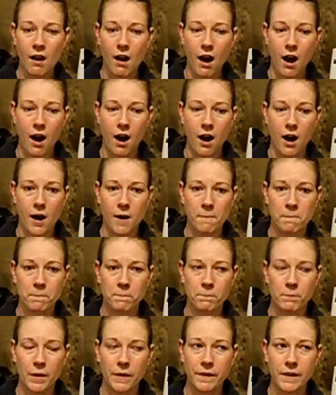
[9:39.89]

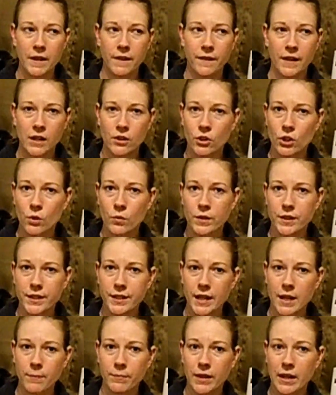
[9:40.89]
But then they do the
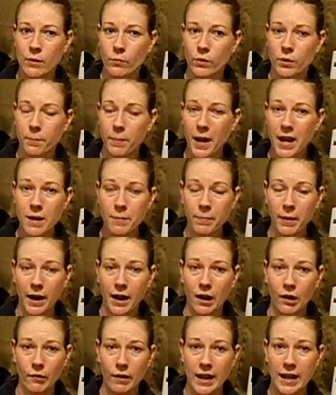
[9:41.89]
same thing with
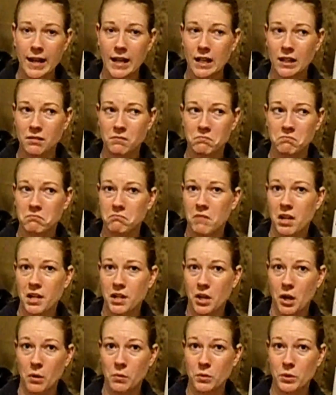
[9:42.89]
PayPal and it
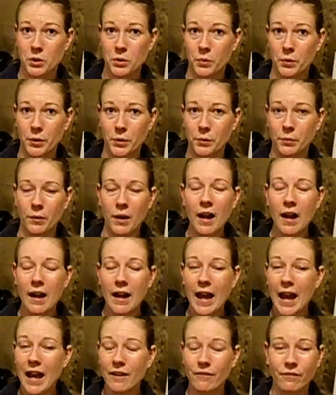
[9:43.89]
goes through.
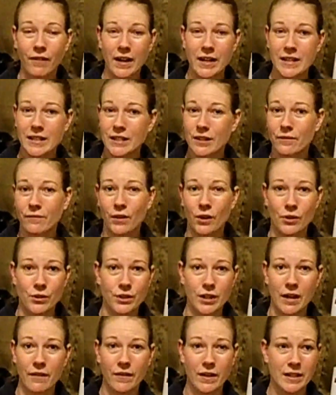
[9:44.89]
And vice
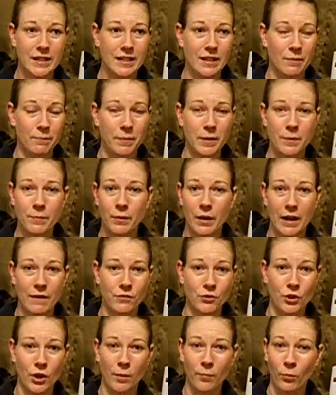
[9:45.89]
versa. I've had some people have
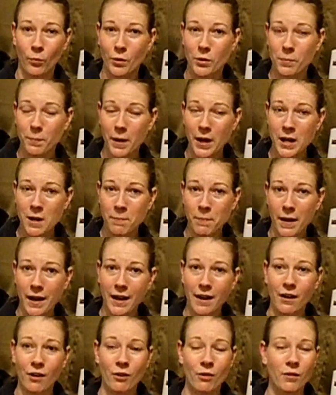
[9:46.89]
trouble with
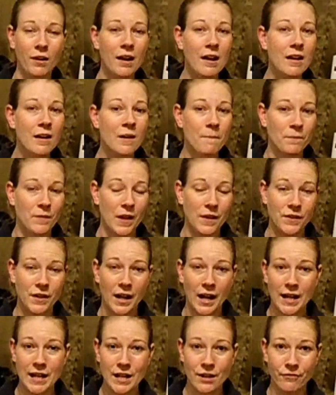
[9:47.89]
PayPal, and then
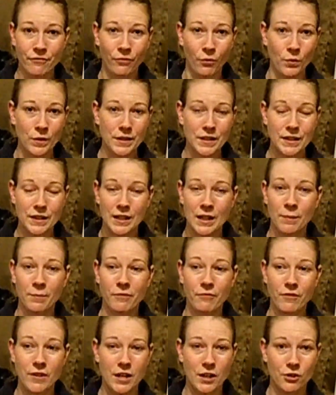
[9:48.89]
I invoice
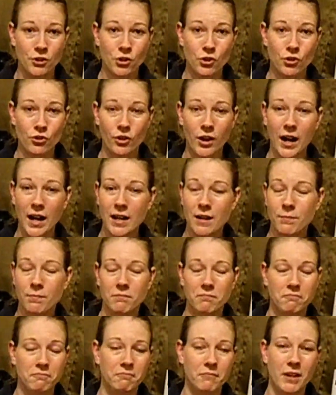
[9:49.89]
them via Stripe
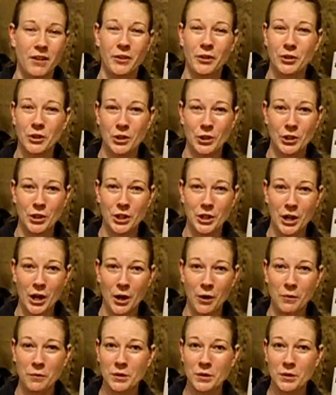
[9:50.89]
and they're good to go.